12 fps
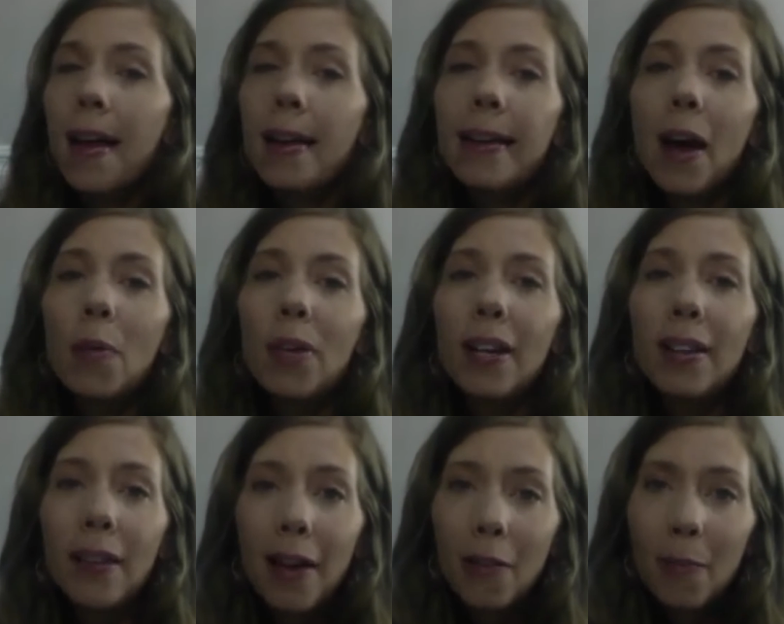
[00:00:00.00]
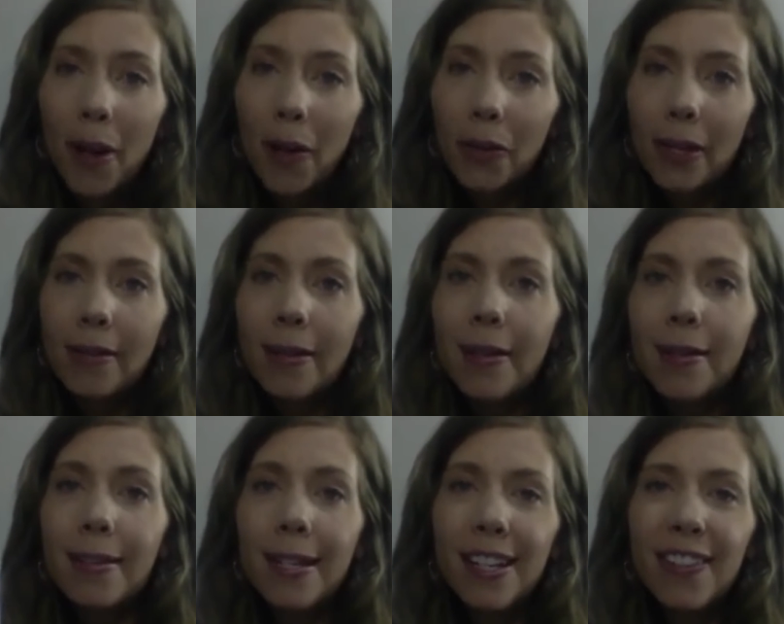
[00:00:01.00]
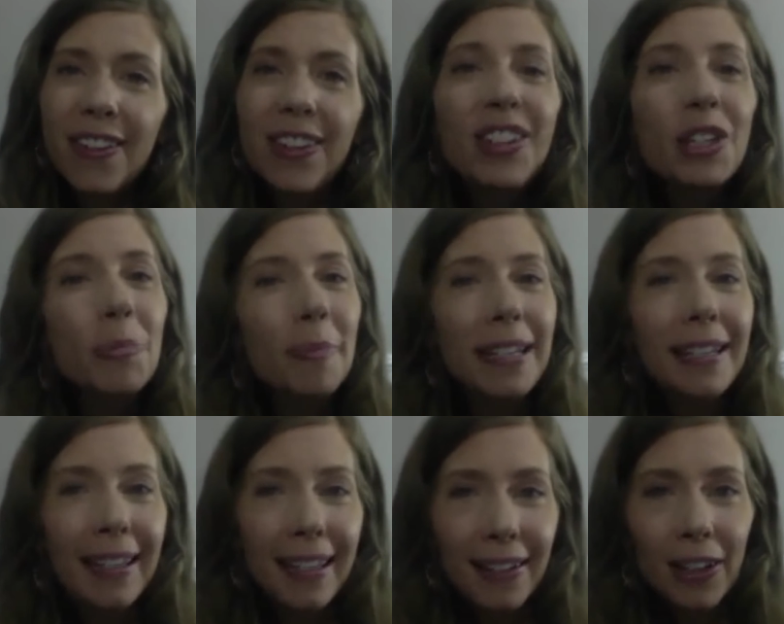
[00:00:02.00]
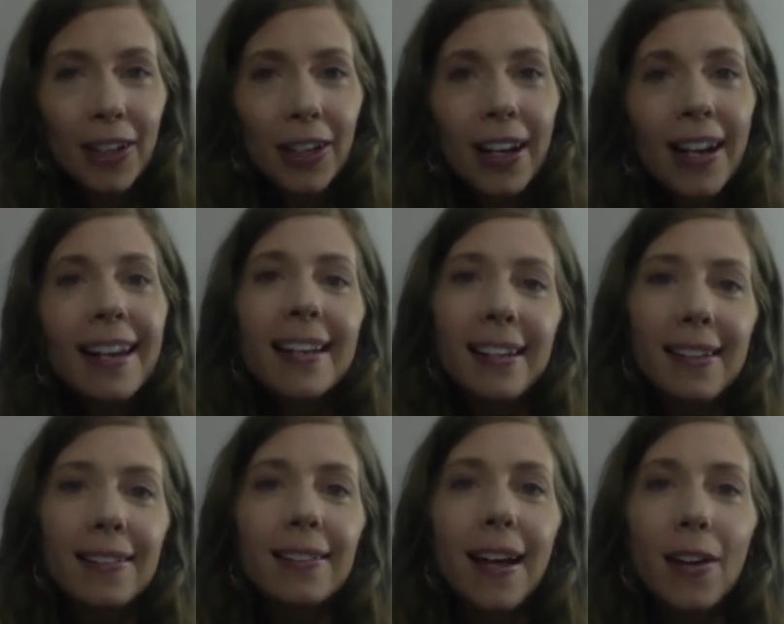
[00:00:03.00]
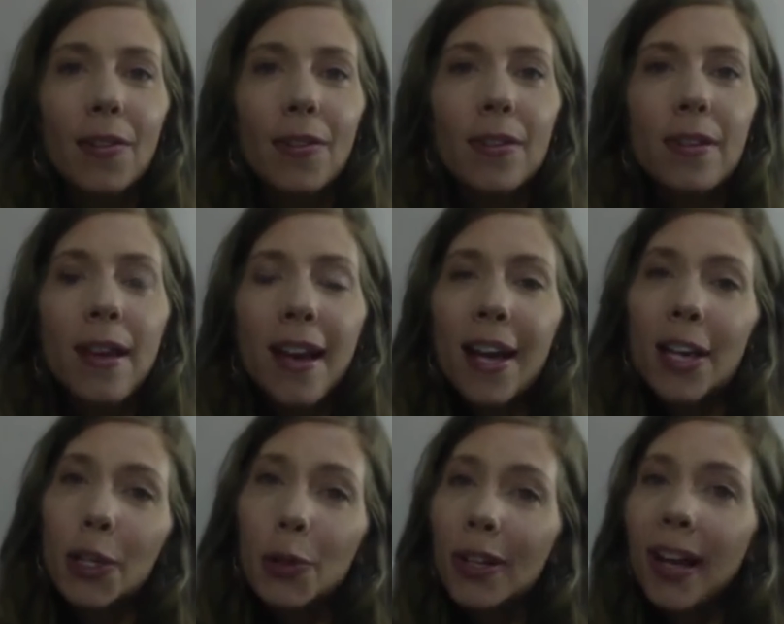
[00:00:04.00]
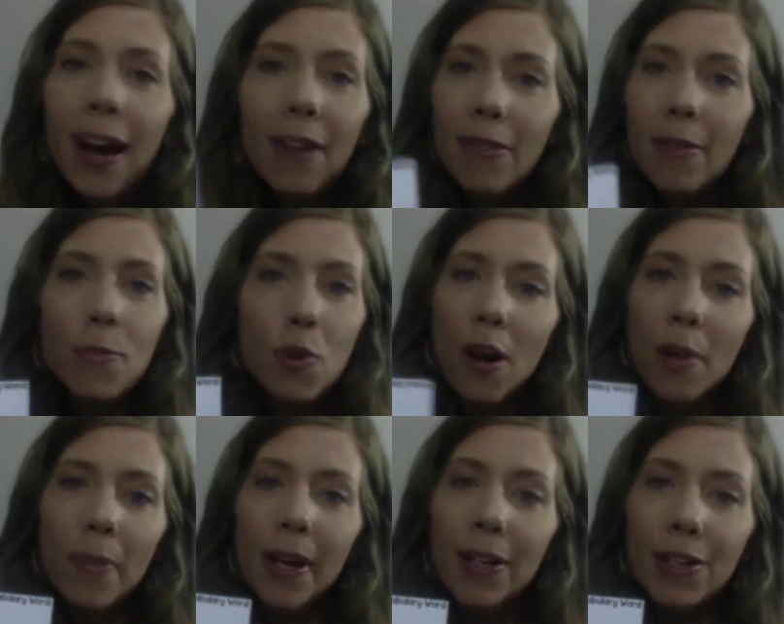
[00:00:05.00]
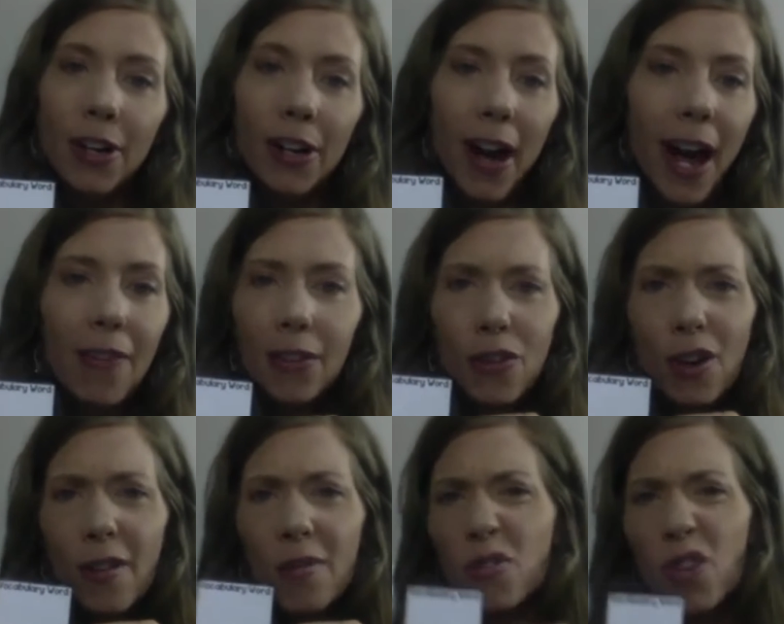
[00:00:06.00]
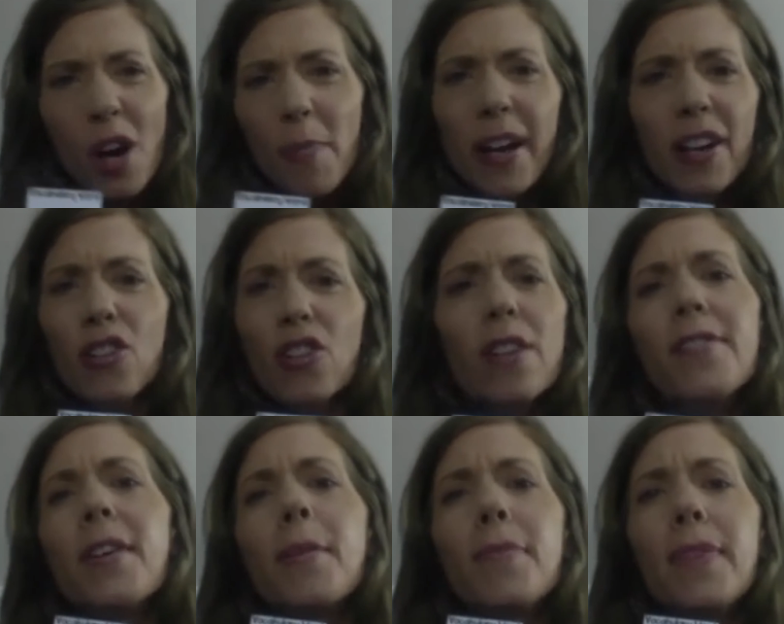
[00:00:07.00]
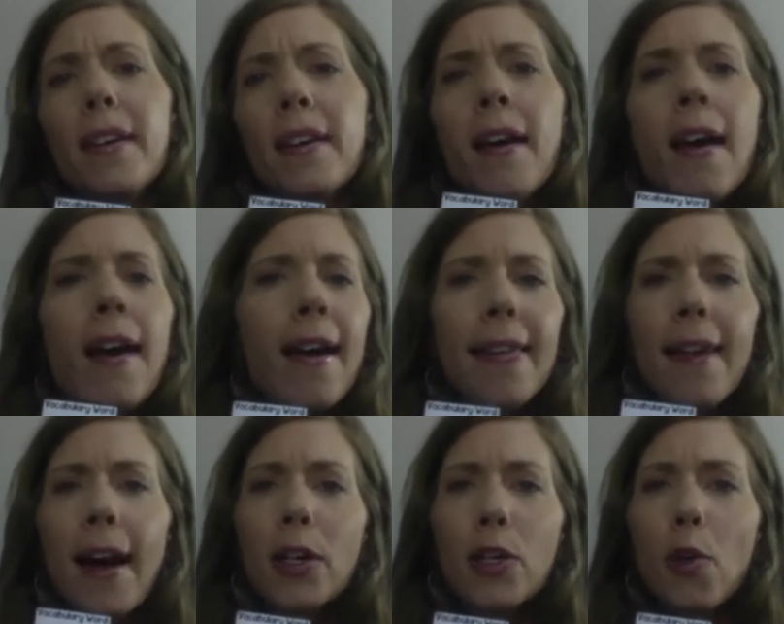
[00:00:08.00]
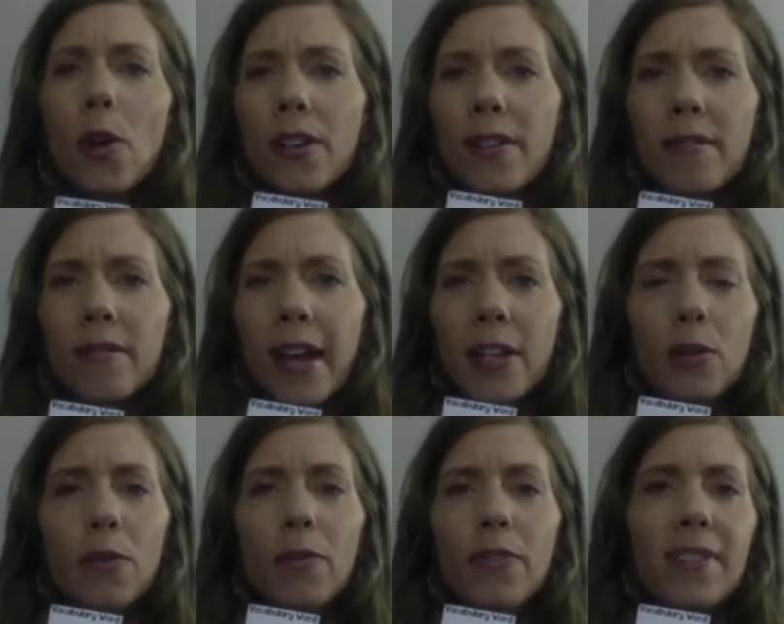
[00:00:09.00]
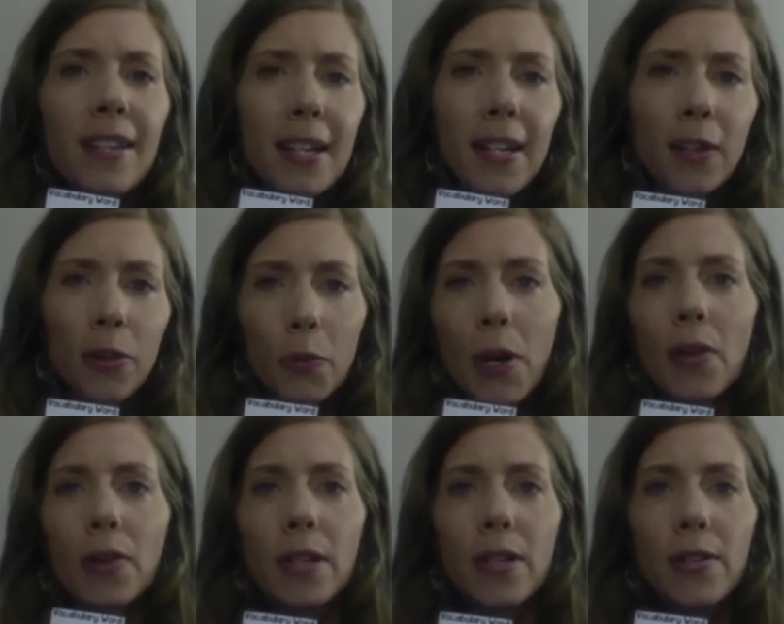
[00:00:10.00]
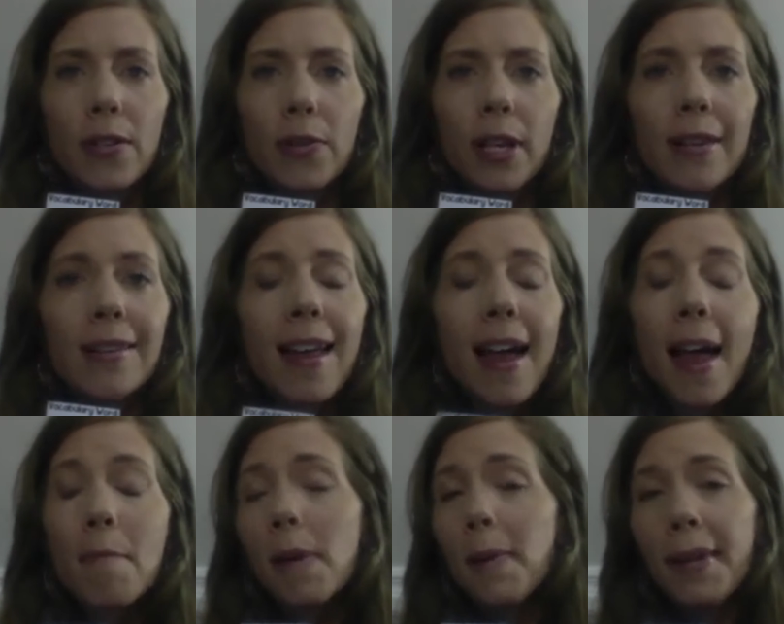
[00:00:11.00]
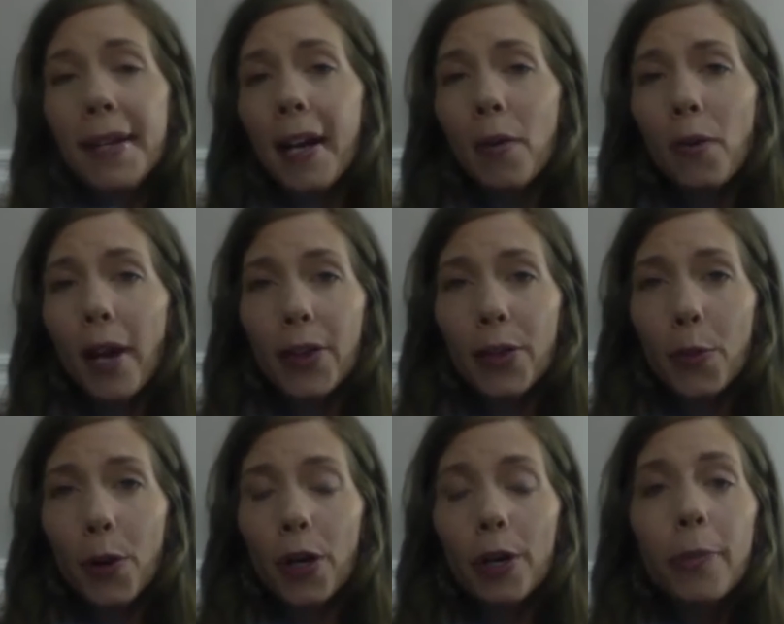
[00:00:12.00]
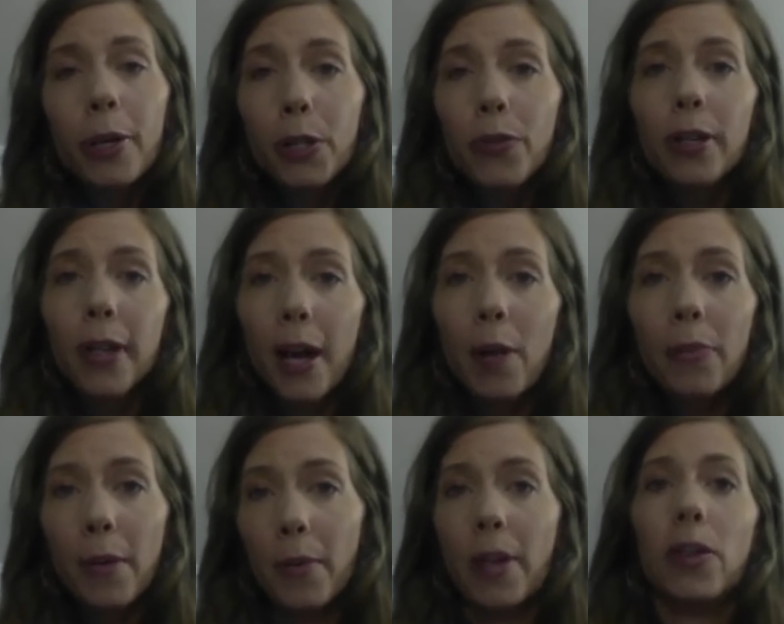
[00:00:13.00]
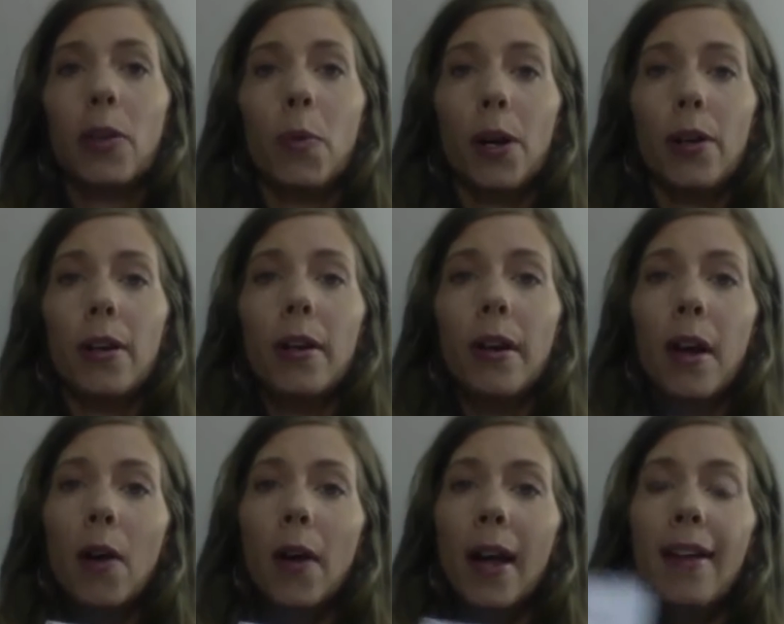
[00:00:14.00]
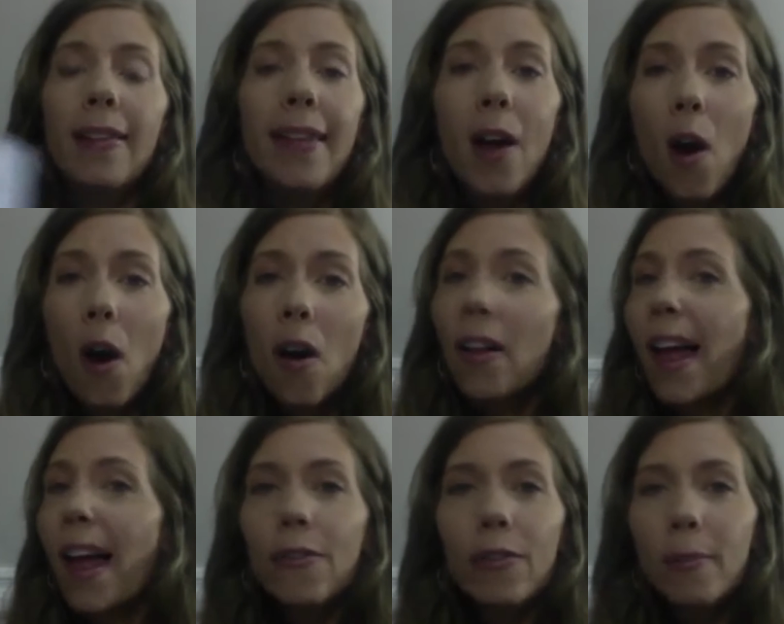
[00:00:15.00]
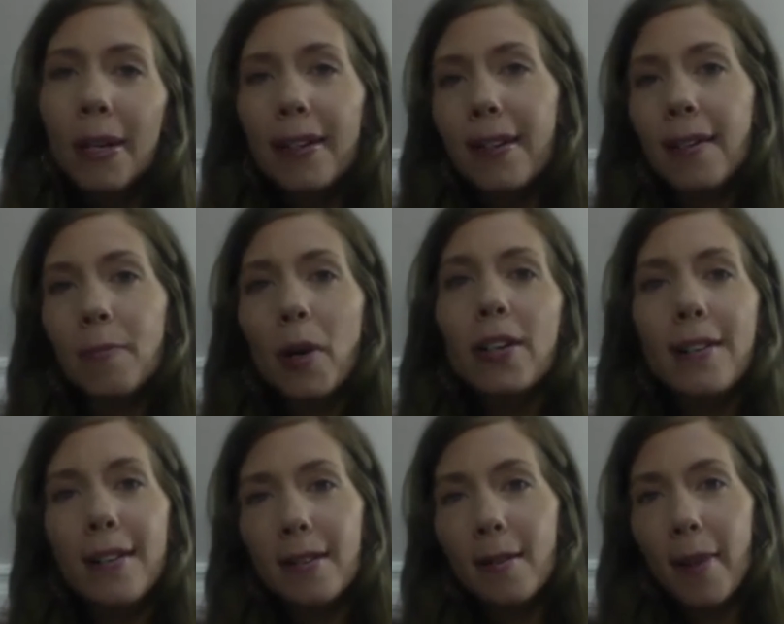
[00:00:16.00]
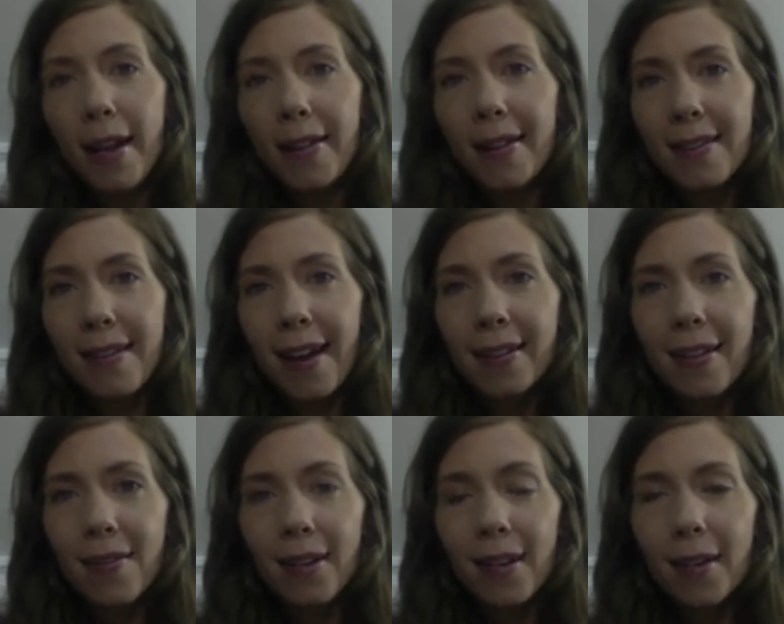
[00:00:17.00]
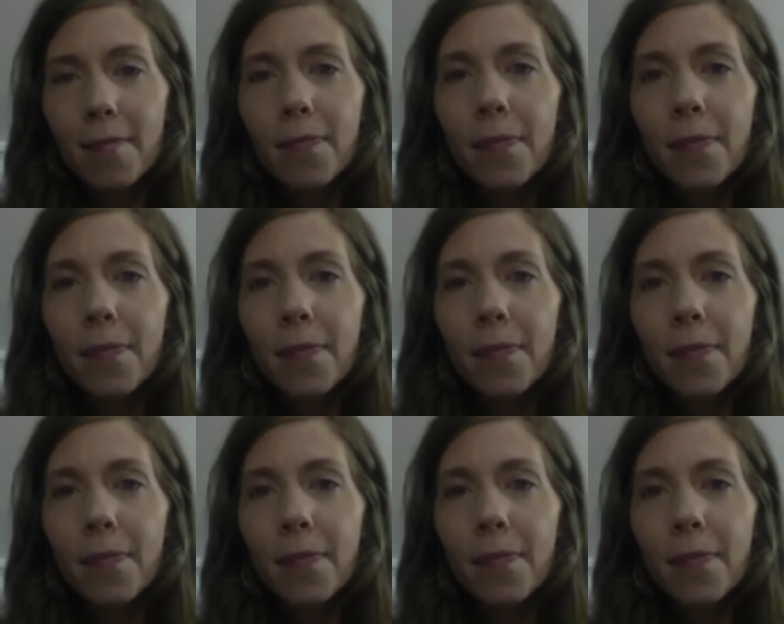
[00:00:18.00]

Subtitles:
Now, what I love about this is even your beginner ELLs, you can have them draw a picture. Have a draw a picture of something that you've seen throughout these units. Maybe they can't write the word, but you can help them write the word. Okay? Everybody can participate in this activity.